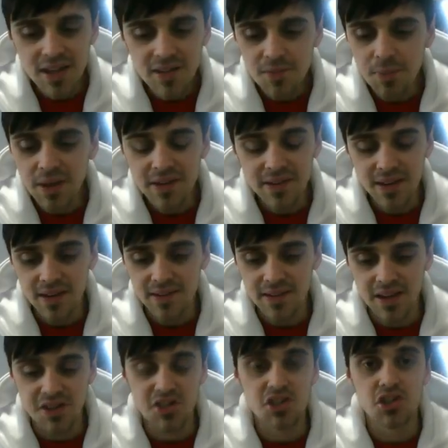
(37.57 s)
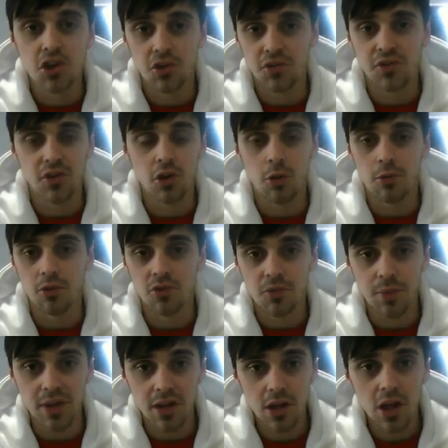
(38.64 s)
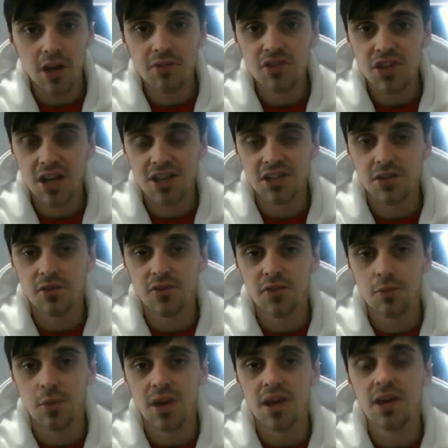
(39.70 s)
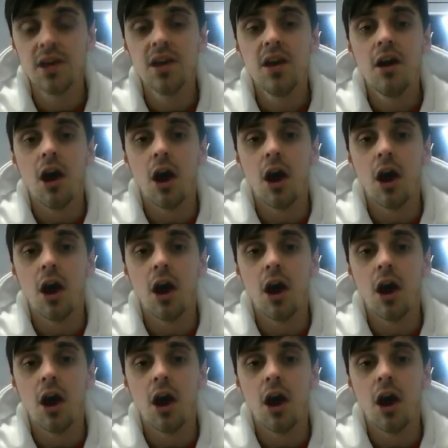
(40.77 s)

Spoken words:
this business is just phenomenal. It's been life-changing for me.